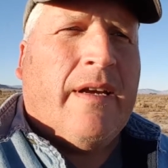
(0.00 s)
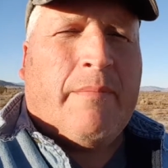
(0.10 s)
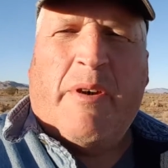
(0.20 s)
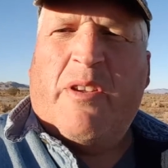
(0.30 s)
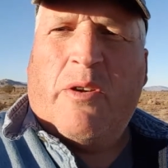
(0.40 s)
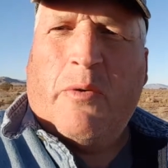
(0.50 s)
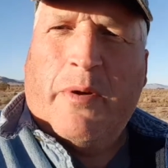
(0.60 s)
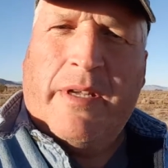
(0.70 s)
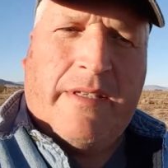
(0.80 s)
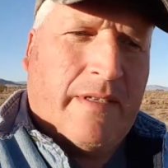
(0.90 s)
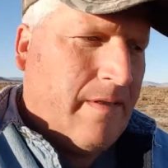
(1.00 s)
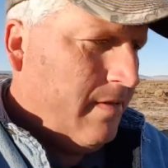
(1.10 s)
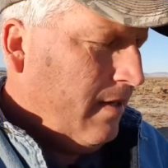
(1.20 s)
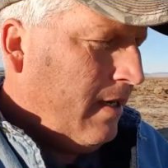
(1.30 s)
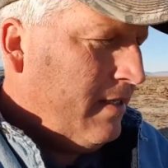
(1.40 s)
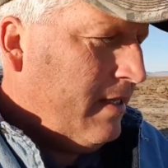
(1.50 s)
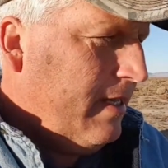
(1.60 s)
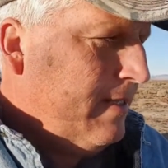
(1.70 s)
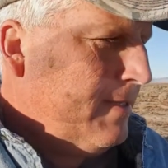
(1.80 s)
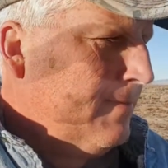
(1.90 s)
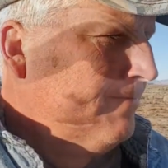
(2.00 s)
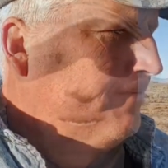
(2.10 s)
a couple other coins and odds and ends.